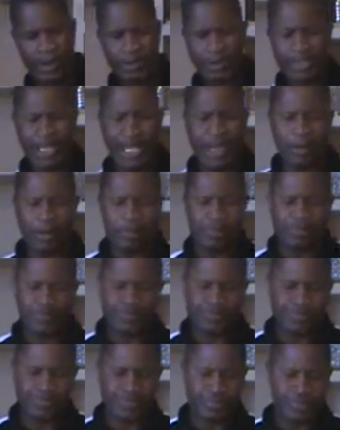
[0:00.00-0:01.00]
Now,
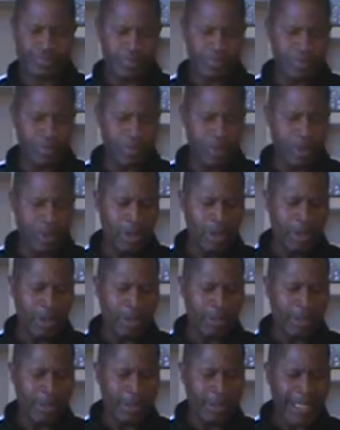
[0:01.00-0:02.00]

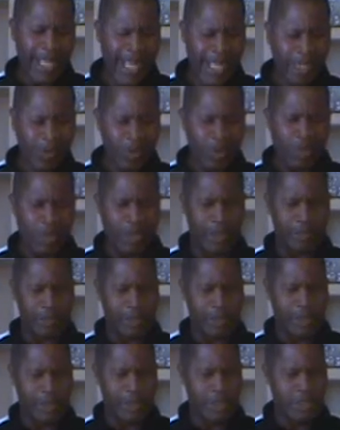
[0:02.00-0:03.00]
the next
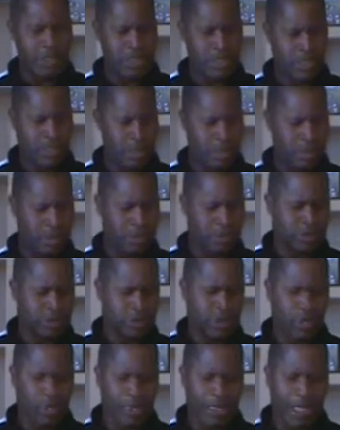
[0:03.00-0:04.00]
one,
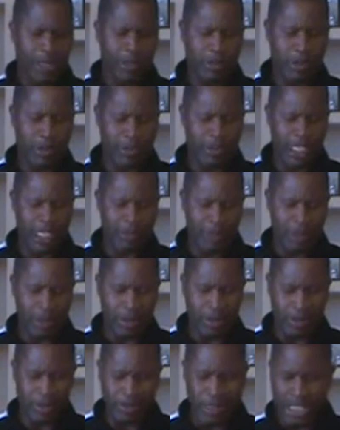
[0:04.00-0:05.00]
okay, I want you to think
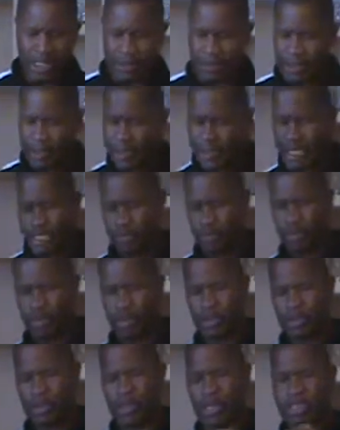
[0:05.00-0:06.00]
about the next
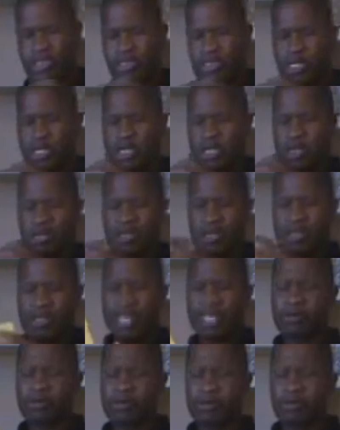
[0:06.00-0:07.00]
one. The
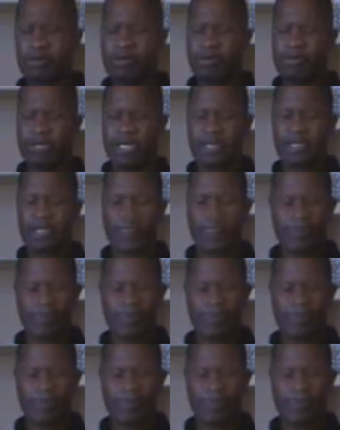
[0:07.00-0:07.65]
next one is going to be